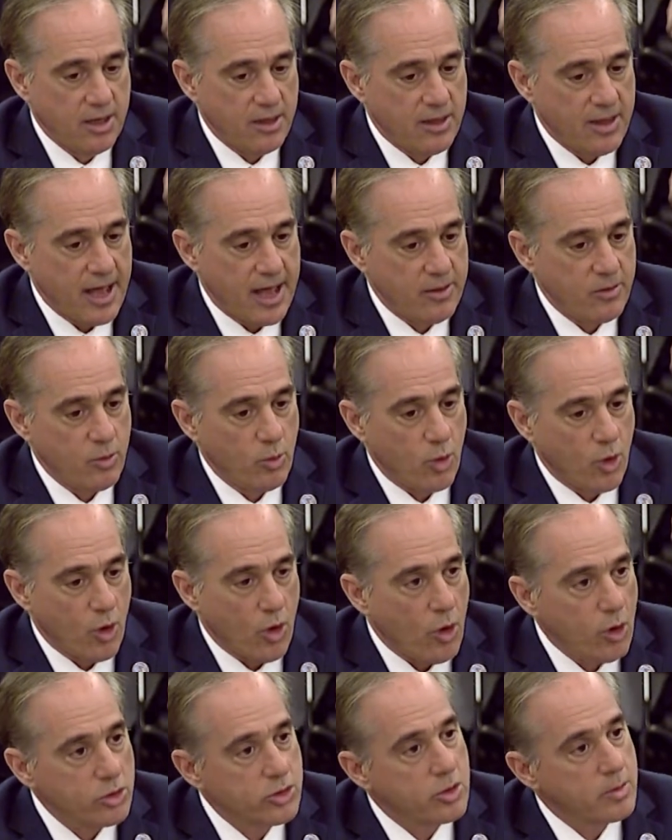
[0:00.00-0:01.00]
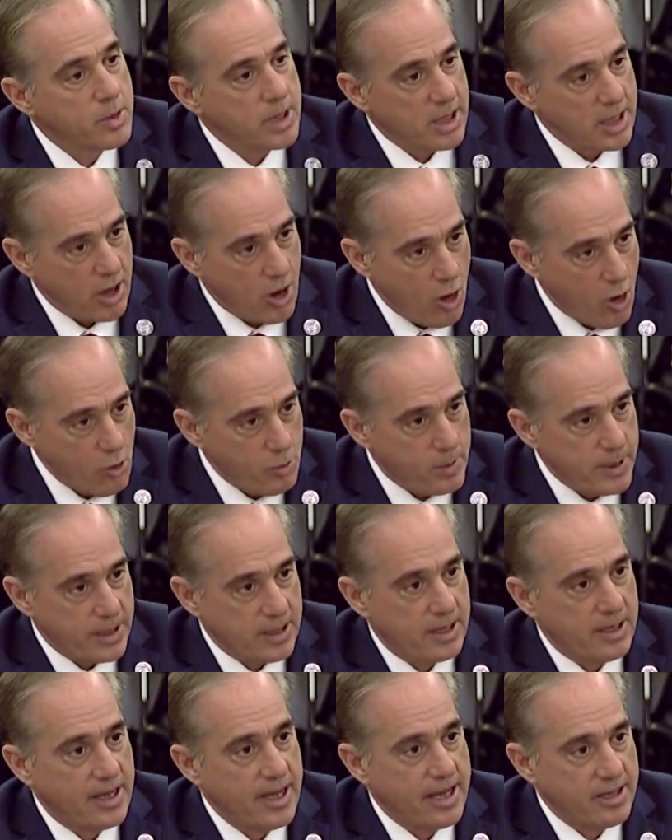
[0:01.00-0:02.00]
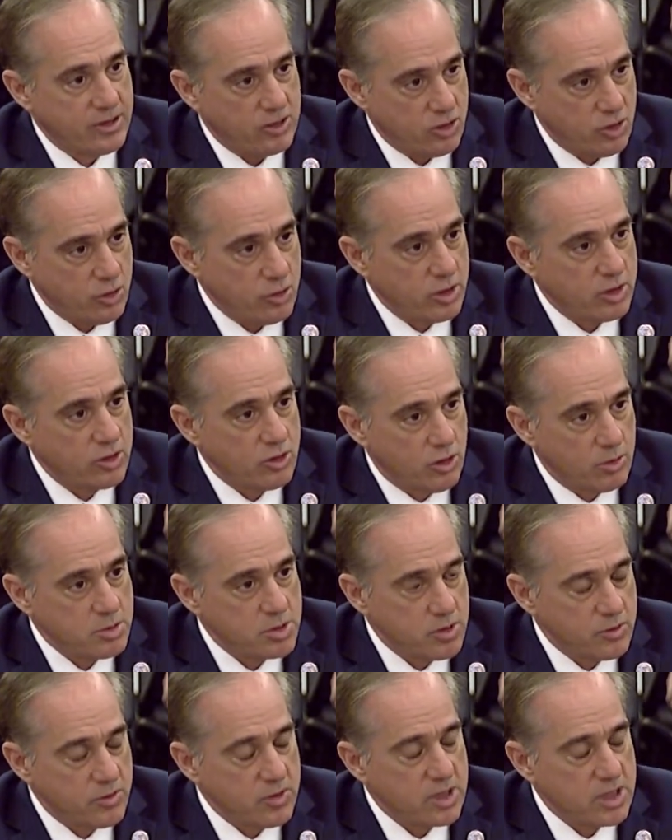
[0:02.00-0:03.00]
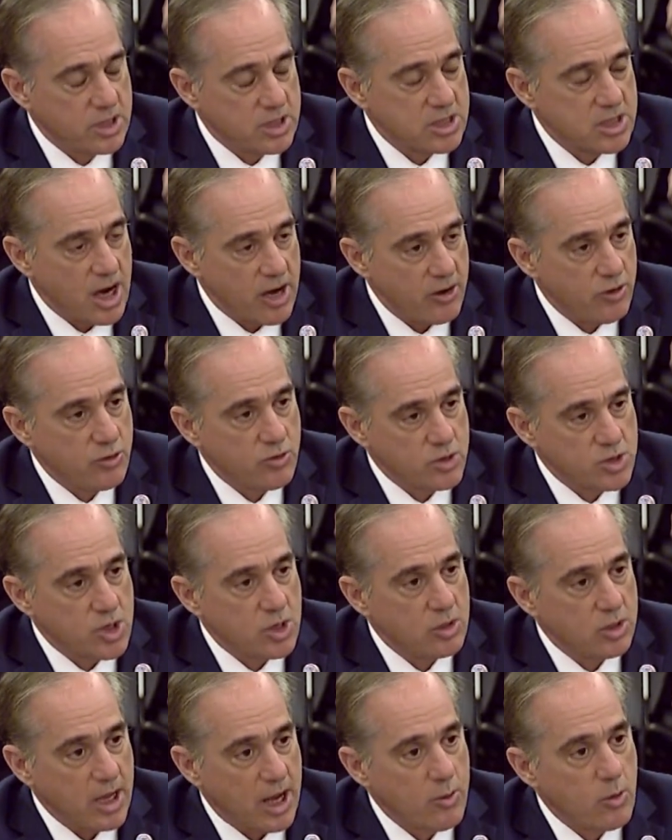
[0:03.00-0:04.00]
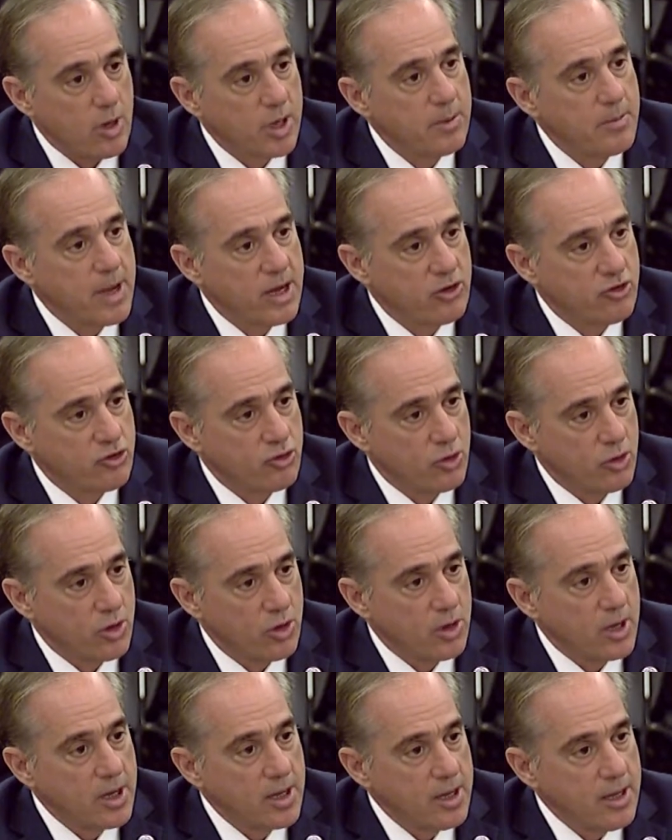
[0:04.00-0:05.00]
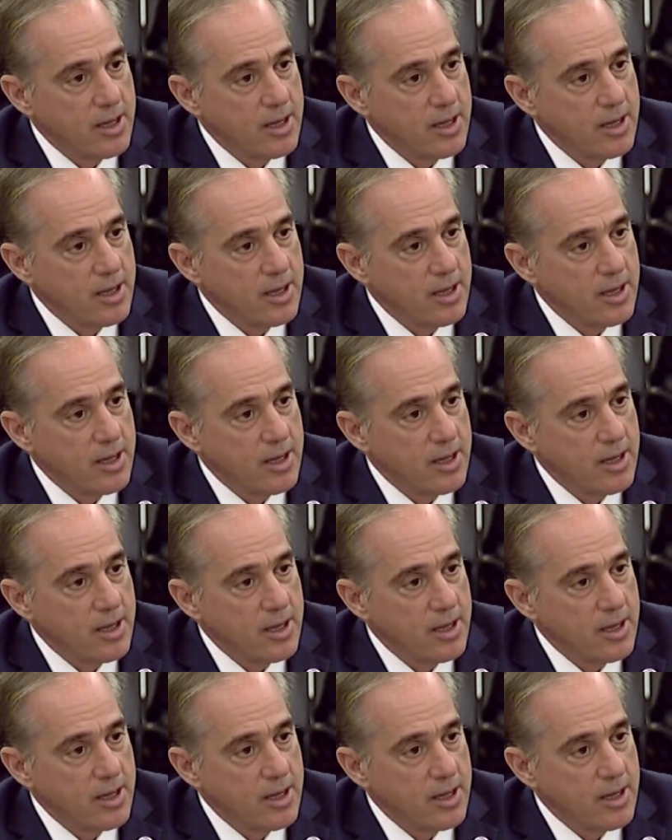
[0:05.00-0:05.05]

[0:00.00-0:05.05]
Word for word: that we're ultimately hoping to get to in terms of a desired result, I want to make sure